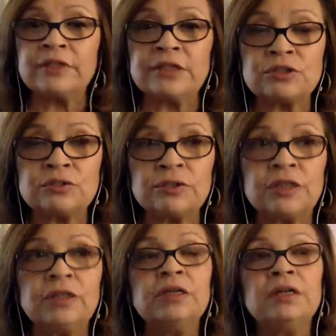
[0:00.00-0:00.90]
3.
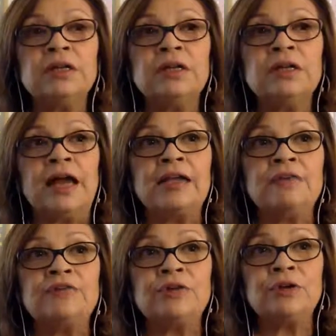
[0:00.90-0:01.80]
And if
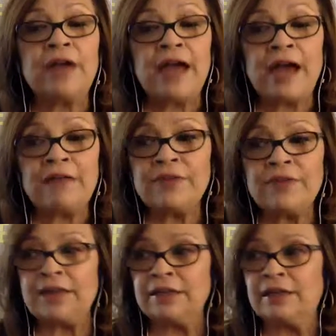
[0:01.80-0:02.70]
you don't have that,
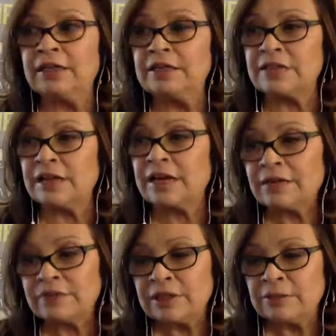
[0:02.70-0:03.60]
and ladies, I got to give a
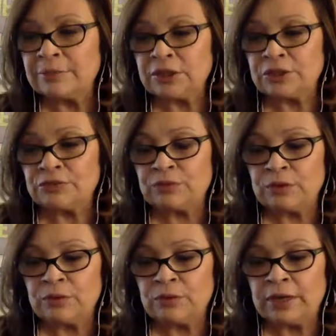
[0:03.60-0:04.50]
little pitch for
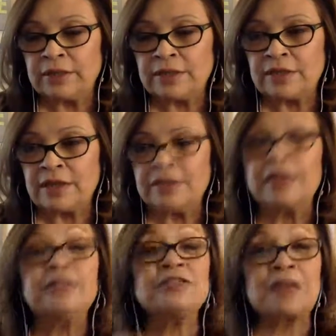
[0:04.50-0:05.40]
what I designed. I
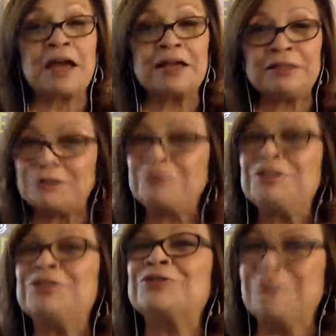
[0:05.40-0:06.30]
designed the New
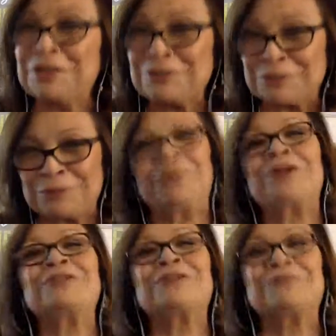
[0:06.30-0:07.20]
Teacher Mentoring
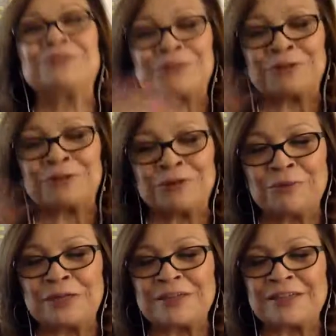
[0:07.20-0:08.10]
Project, which you can go to my
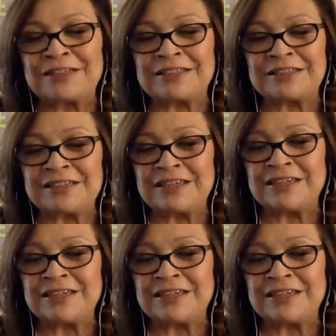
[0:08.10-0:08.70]
site to see,